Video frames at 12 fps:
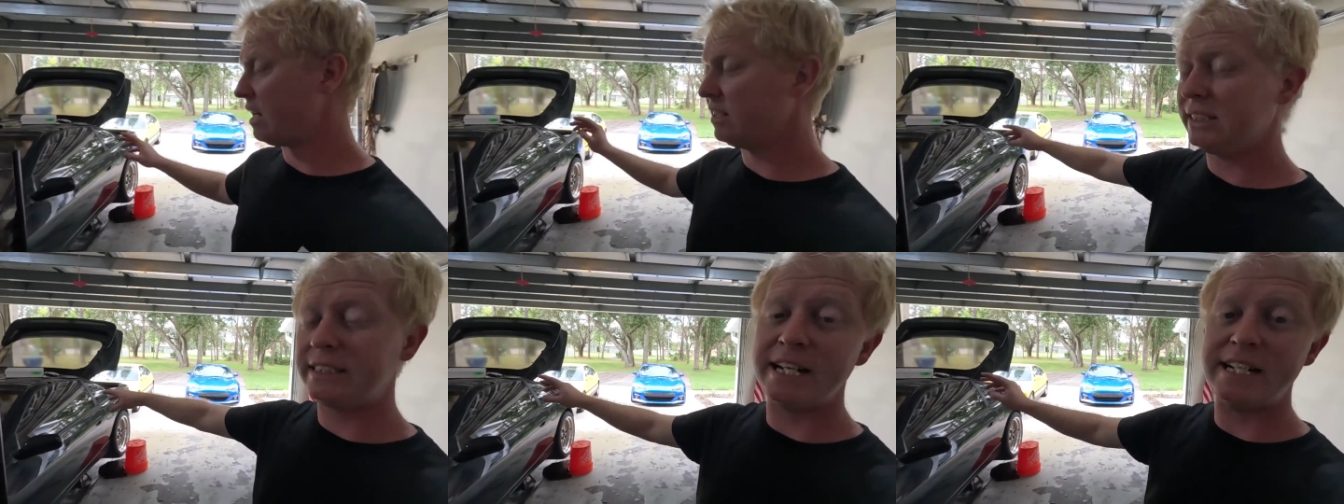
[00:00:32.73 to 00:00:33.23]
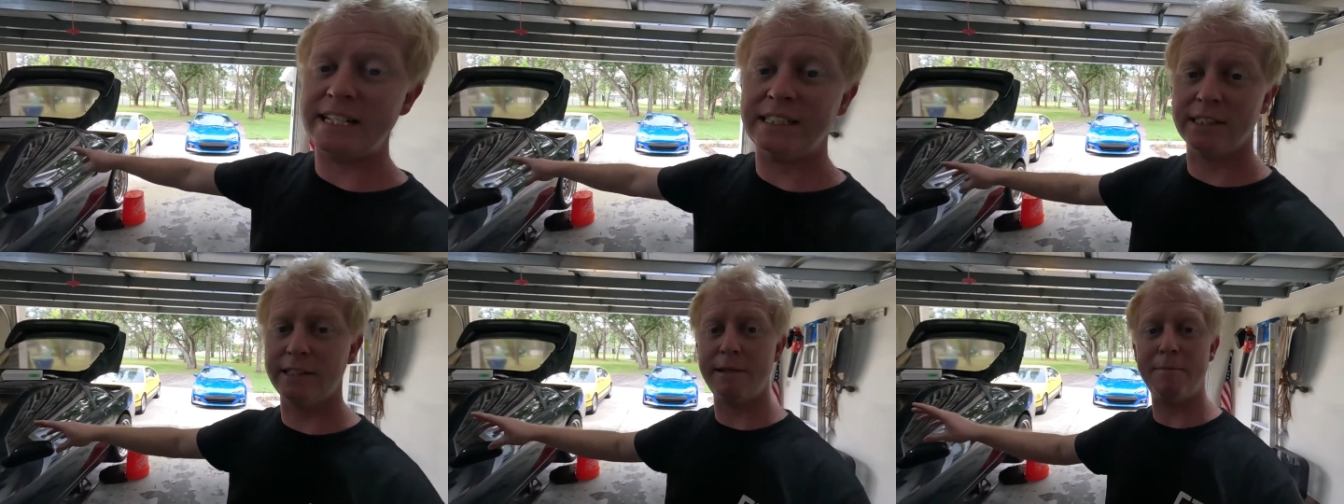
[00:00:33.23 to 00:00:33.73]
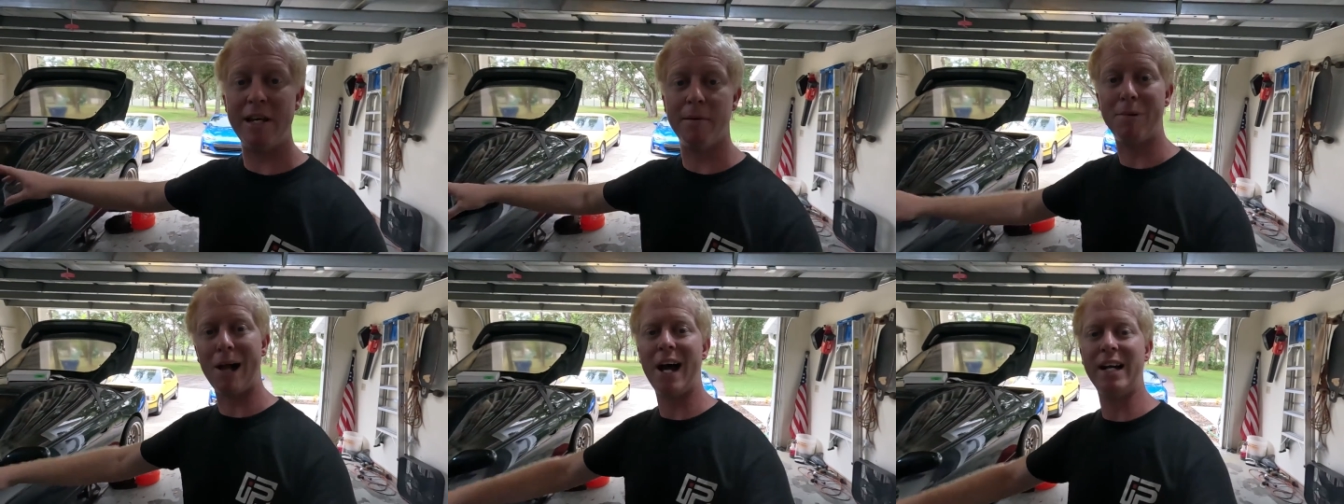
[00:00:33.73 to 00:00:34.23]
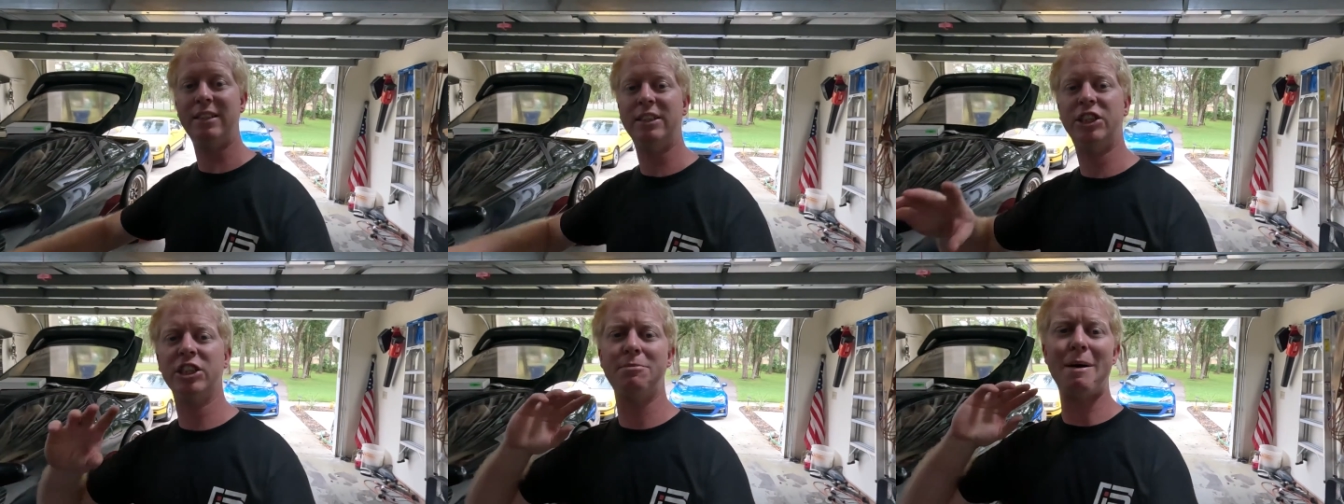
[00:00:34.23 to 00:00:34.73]
Now this can easily be applied
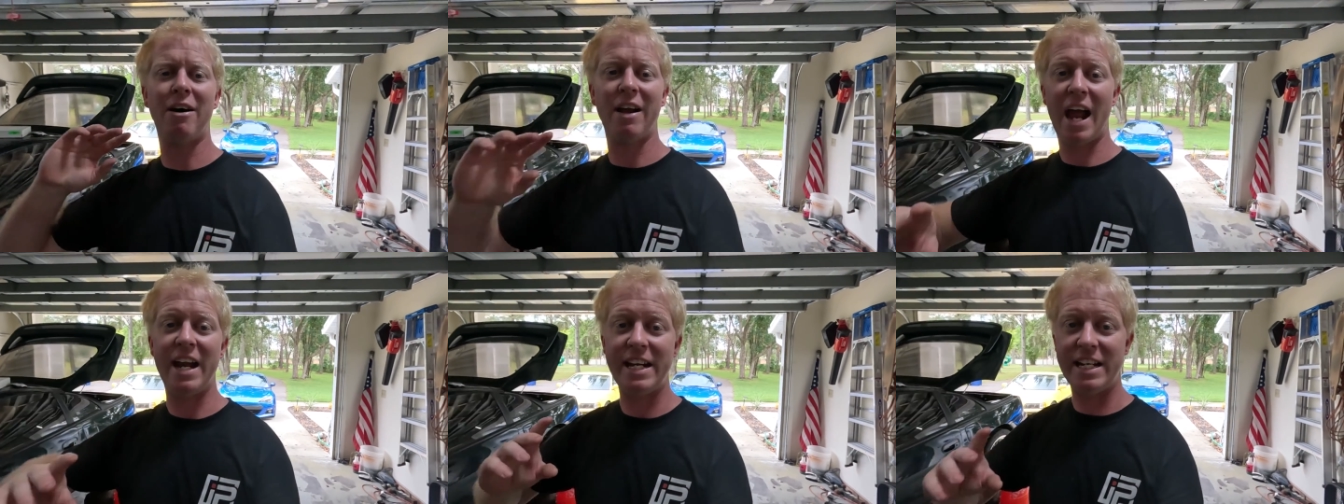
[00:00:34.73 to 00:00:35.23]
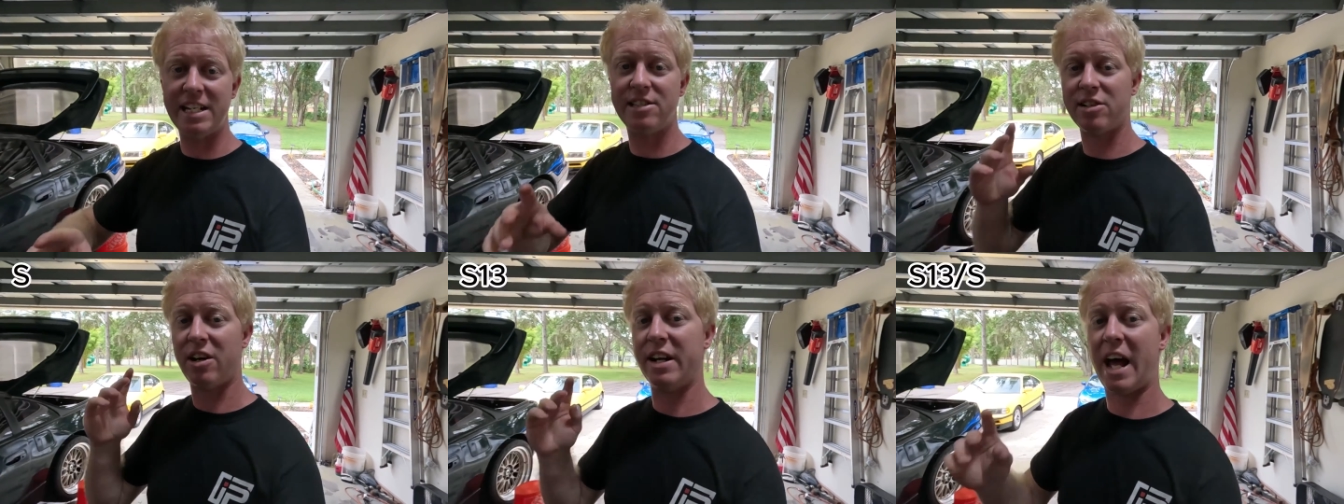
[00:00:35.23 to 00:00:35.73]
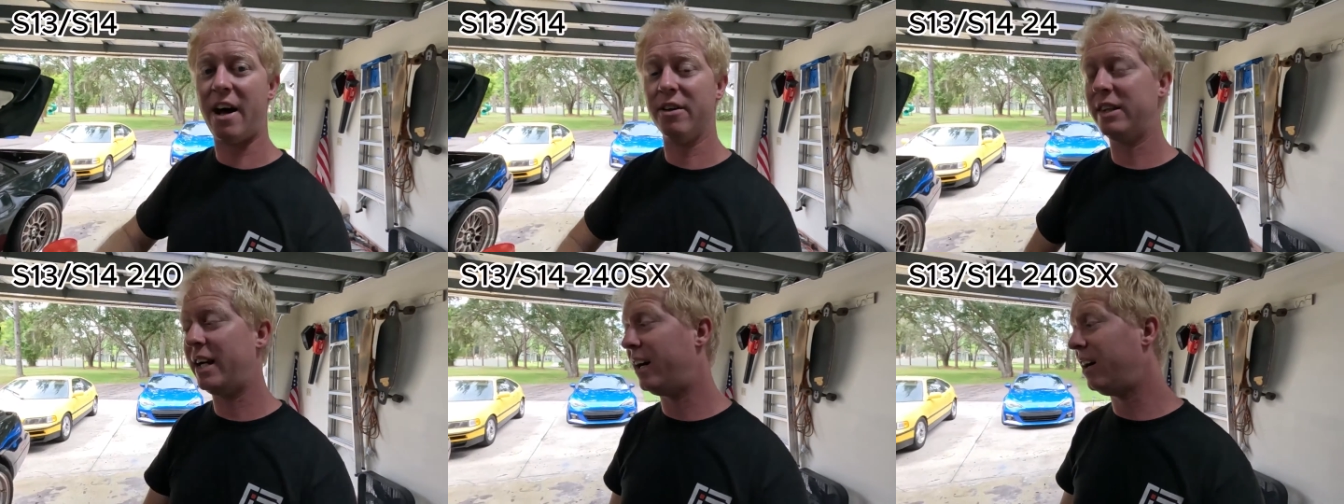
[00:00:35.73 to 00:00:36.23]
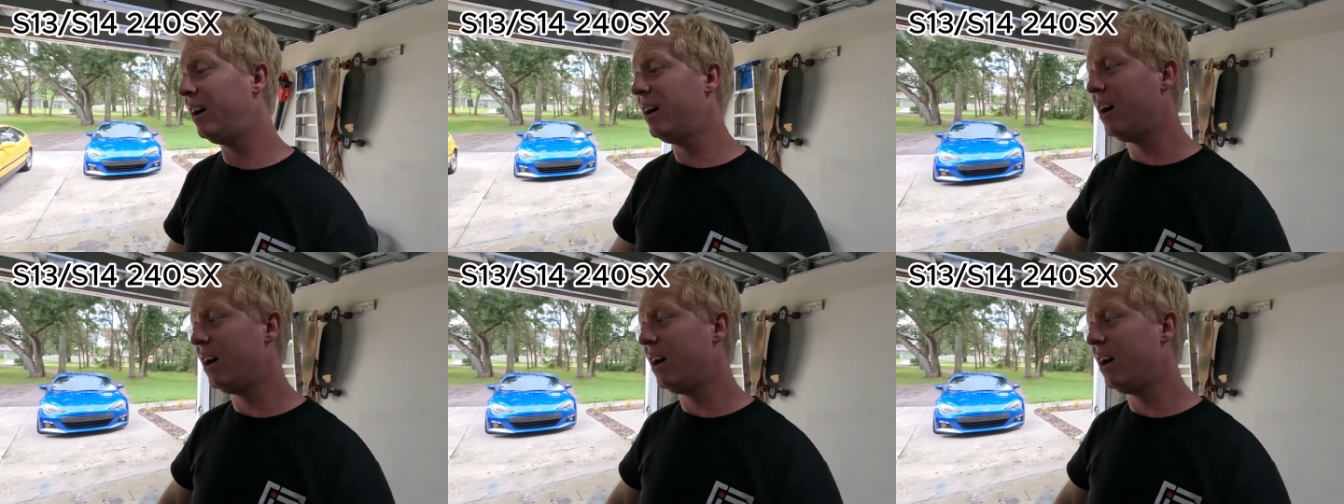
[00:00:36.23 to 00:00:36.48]
to just about any Nissan out there.